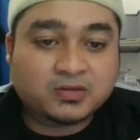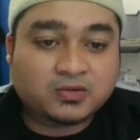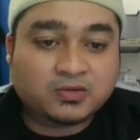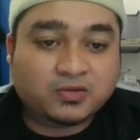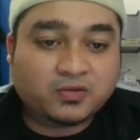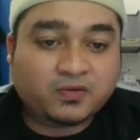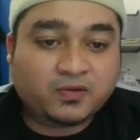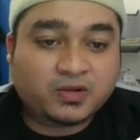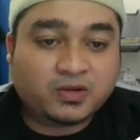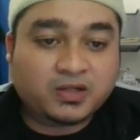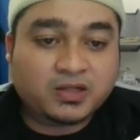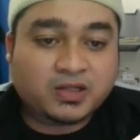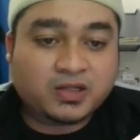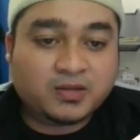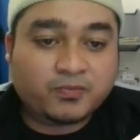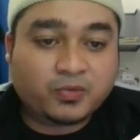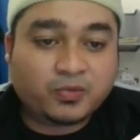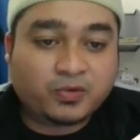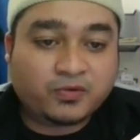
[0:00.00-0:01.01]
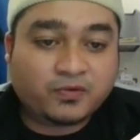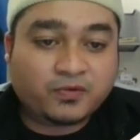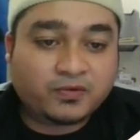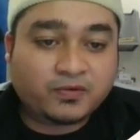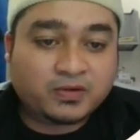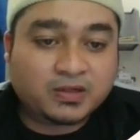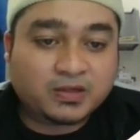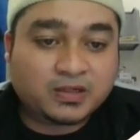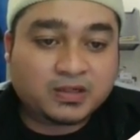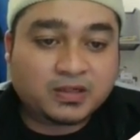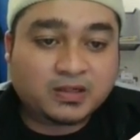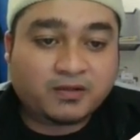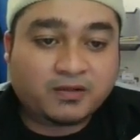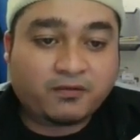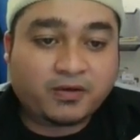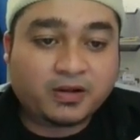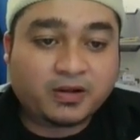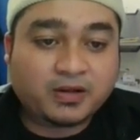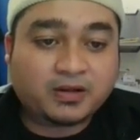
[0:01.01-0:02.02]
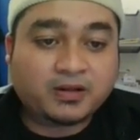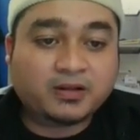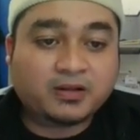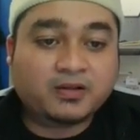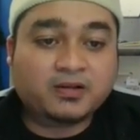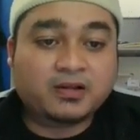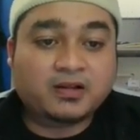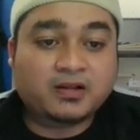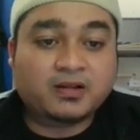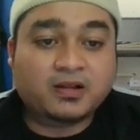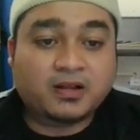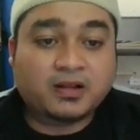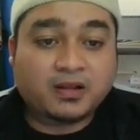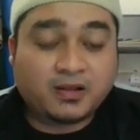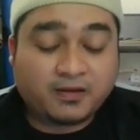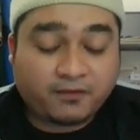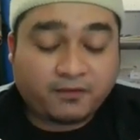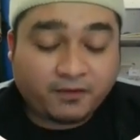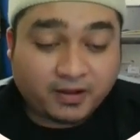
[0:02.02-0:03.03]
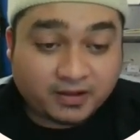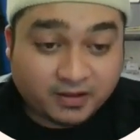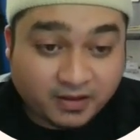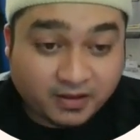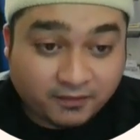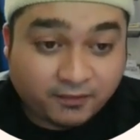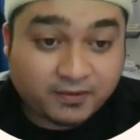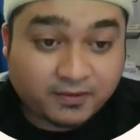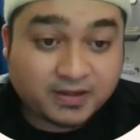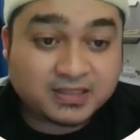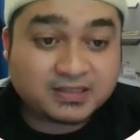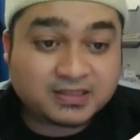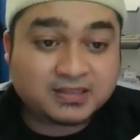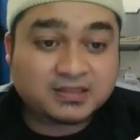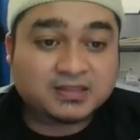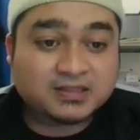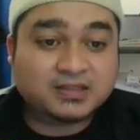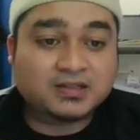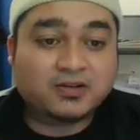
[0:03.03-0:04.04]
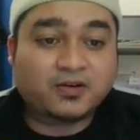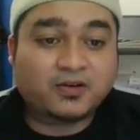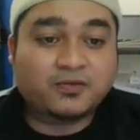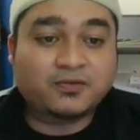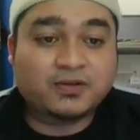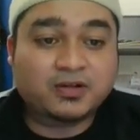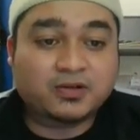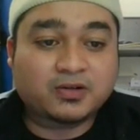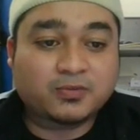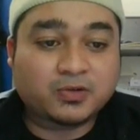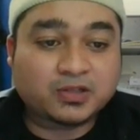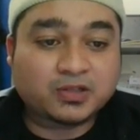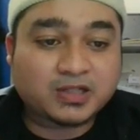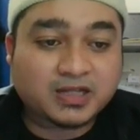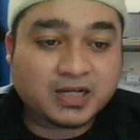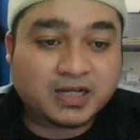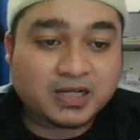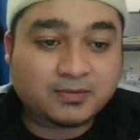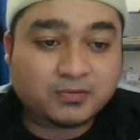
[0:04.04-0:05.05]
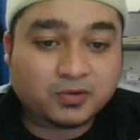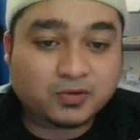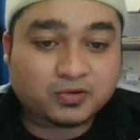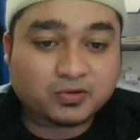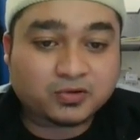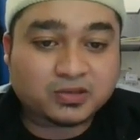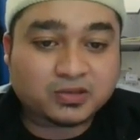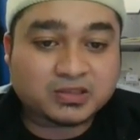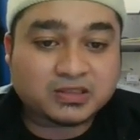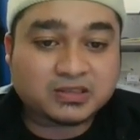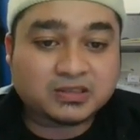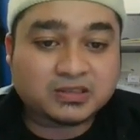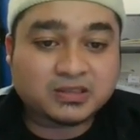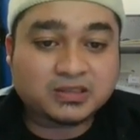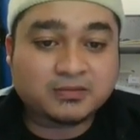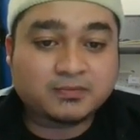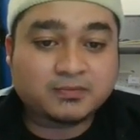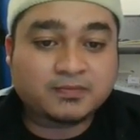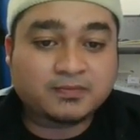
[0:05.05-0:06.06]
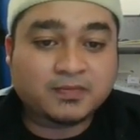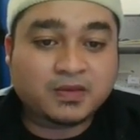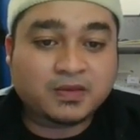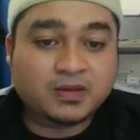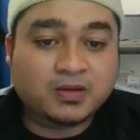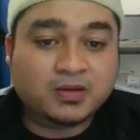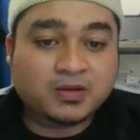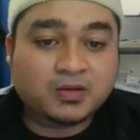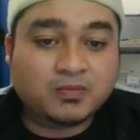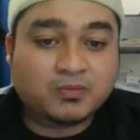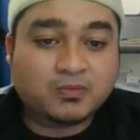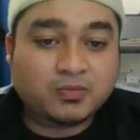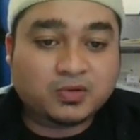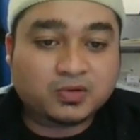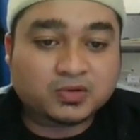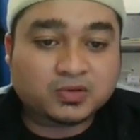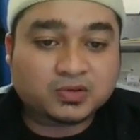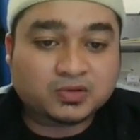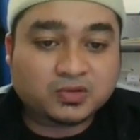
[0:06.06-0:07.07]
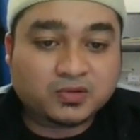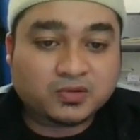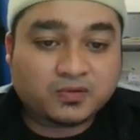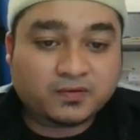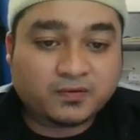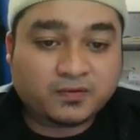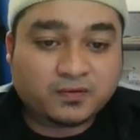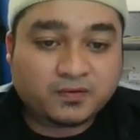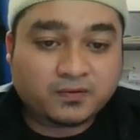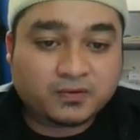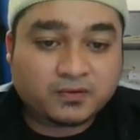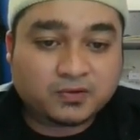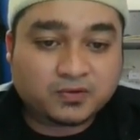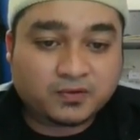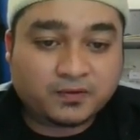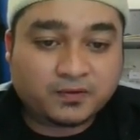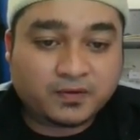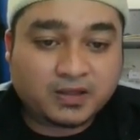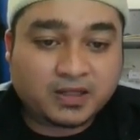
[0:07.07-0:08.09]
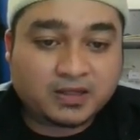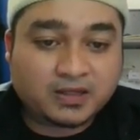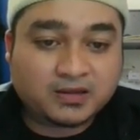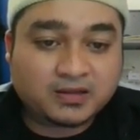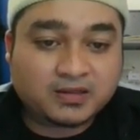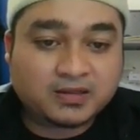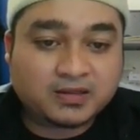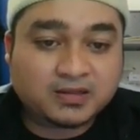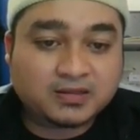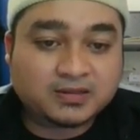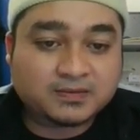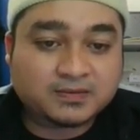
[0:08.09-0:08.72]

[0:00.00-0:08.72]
To further improve the effectiveness of the robotic arm control system, more sophisticated